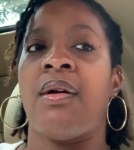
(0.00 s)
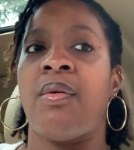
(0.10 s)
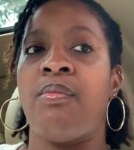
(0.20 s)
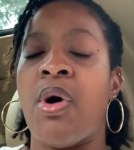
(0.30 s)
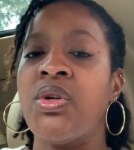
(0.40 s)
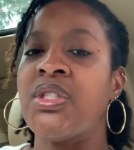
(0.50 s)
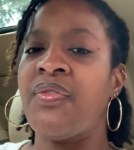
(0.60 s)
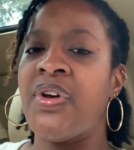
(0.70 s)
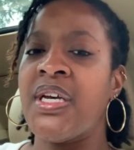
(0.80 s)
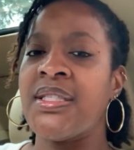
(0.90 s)
most
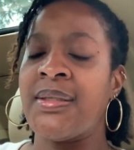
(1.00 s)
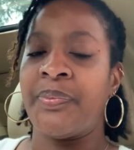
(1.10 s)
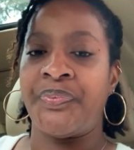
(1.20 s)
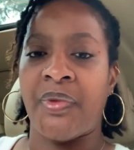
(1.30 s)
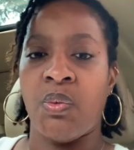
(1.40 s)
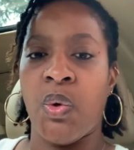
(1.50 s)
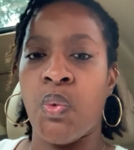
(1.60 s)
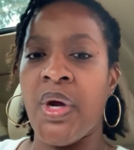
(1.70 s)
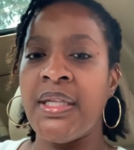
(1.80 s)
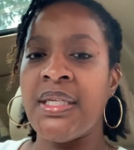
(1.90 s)
of us will
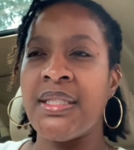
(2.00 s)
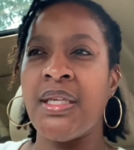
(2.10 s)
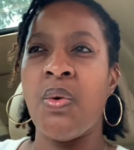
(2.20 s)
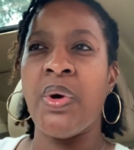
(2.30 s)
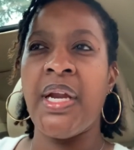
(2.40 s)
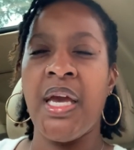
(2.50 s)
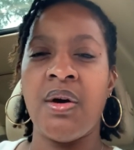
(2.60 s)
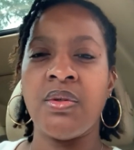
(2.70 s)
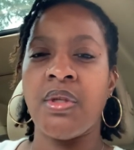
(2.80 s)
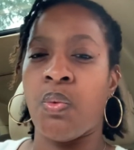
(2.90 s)
run to someone
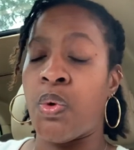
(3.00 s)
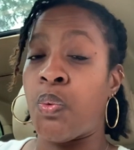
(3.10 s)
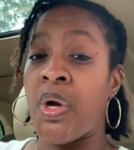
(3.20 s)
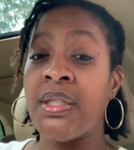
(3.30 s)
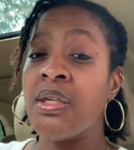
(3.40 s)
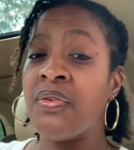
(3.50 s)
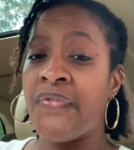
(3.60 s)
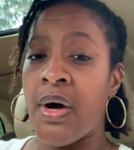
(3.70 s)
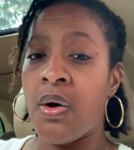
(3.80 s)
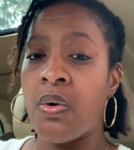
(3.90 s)
else, will run to the
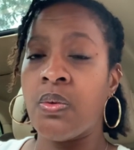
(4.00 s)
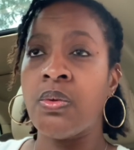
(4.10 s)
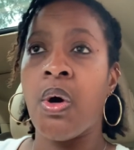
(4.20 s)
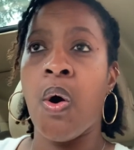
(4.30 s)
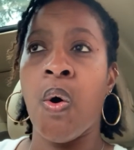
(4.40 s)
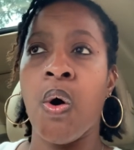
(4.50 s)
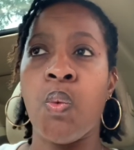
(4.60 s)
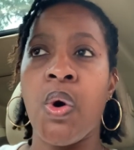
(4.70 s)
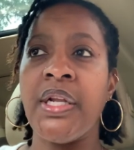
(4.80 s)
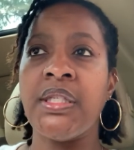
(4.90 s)
phone, or
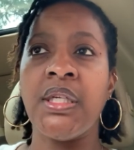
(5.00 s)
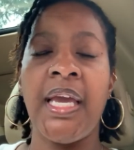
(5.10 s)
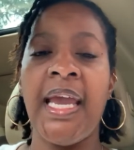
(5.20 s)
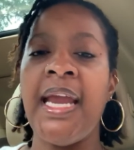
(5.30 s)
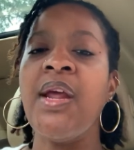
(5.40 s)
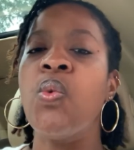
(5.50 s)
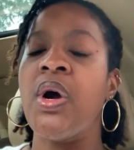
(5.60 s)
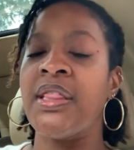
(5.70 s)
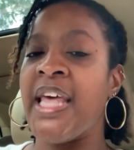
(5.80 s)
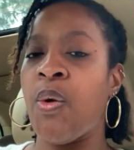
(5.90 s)
run to
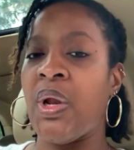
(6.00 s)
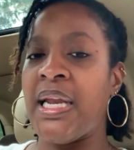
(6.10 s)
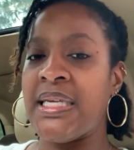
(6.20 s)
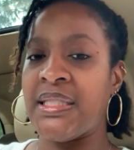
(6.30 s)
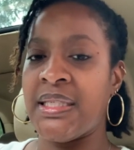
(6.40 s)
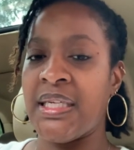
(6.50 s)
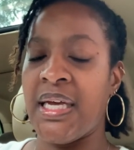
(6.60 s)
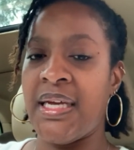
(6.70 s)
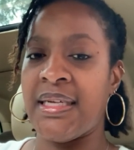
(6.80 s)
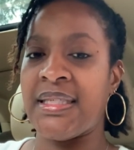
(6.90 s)
anyone that will listen to
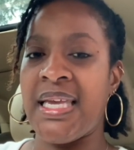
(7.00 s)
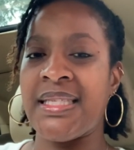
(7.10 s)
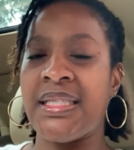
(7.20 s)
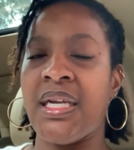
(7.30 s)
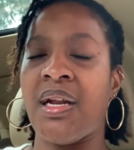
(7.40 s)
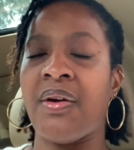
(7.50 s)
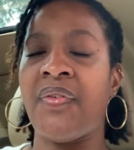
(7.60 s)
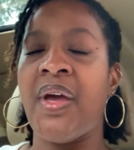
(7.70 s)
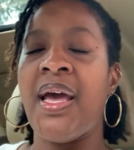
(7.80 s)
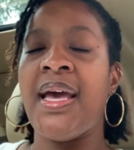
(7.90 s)
us instead
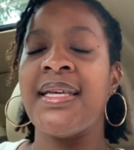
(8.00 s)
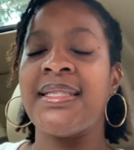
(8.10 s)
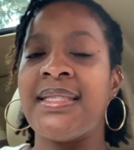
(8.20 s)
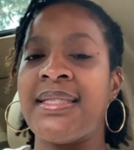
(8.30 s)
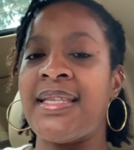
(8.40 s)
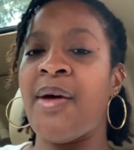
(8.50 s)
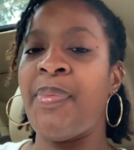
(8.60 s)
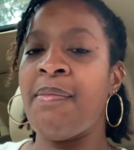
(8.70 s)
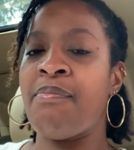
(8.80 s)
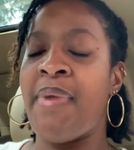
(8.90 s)
of
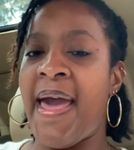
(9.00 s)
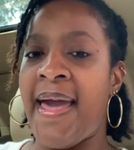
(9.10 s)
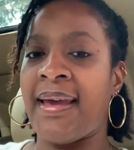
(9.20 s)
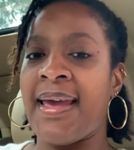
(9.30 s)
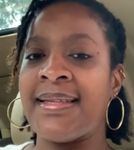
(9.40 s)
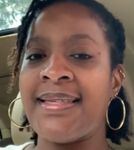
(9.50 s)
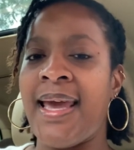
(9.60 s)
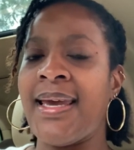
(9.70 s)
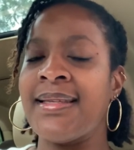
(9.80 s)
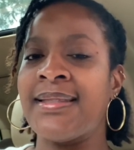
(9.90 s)
stepping back and
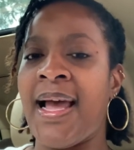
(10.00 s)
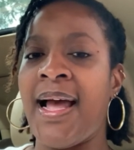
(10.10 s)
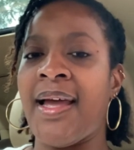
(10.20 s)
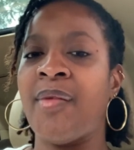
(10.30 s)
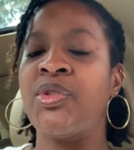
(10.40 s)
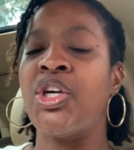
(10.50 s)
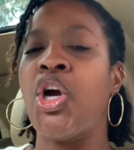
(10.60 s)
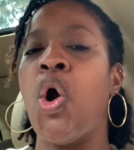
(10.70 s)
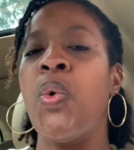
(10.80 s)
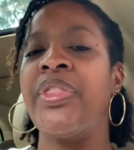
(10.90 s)
taking time to
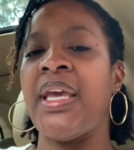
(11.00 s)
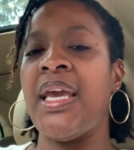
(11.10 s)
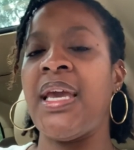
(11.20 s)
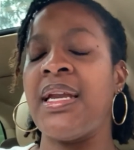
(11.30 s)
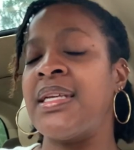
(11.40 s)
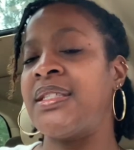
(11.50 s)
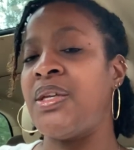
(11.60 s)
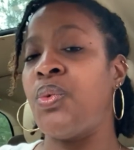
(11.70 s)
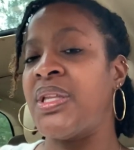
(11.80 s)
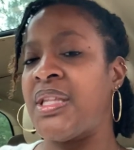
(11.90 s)
go within to see
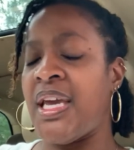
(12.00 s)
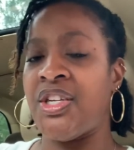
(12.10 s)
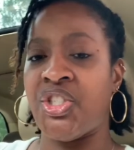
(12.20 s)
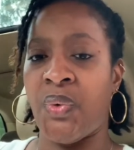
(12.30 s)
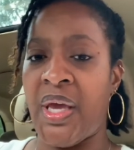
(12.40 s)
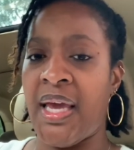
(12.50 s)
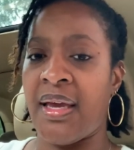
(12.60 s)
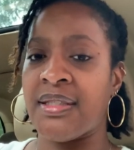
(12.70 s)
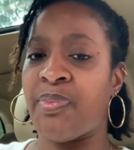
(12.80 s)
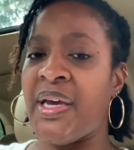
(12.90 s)
what the issue
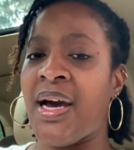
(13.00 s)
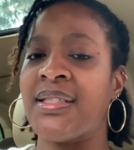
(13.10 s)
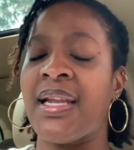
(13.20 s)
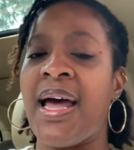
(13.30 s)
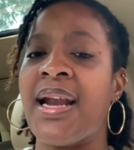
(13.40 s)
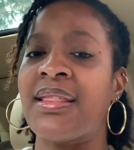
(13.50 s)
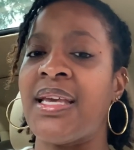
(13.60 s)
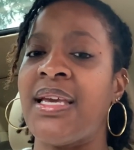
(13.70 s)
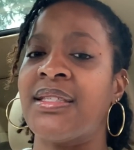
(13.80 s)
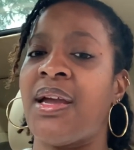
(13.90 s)
is. Because a lot of
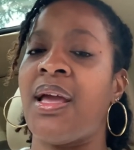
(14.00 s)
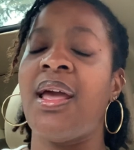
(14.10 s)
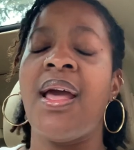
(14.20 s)
things that,